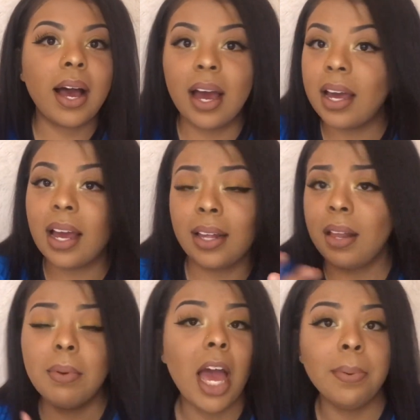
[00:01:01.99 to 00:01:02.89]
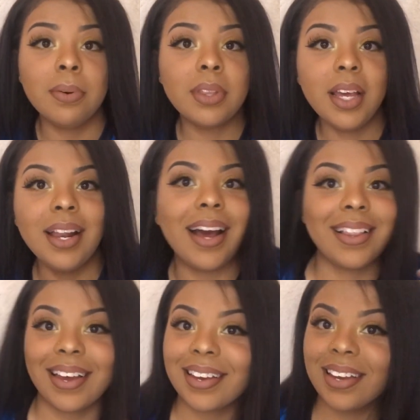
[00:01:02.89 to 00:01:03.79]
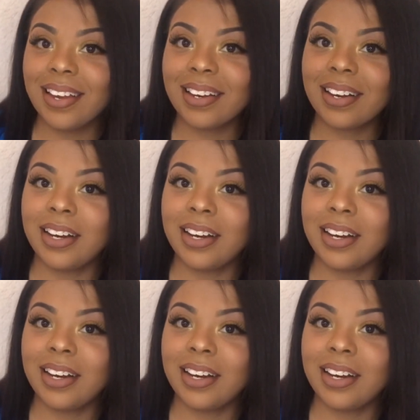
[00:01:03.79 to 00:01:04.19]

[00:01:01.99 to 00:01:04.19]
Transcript: I'm happy with it. I like it.